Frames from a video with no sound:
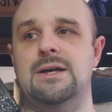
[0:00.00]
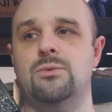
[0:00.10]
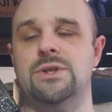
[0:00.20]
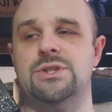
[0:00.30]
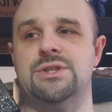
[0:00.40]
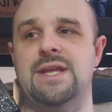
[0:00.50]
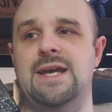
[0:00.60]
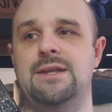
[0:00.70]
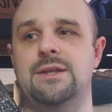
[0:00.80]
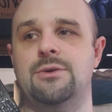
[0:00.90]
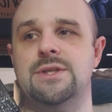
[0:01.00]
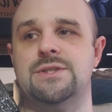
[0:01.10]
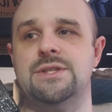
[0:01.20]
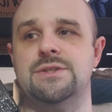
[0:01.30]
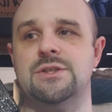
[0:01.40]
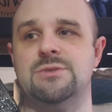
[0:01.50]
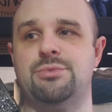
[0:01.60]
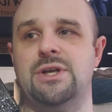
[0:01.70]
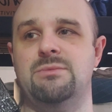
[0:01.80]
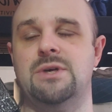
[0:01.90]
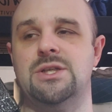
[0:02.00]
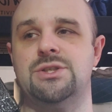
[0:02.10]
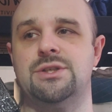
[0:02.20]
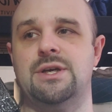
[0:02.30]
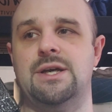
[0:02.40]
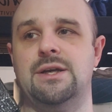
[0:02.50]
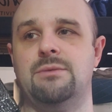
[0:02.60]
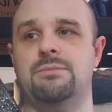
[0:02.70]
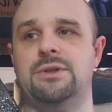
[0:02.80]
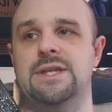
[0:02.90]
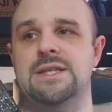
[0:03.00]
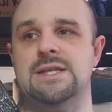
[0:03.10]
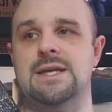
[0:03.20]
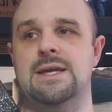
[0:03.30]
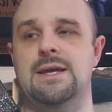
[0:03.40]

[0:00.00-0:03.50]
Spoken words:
Which his season is pretty much complete.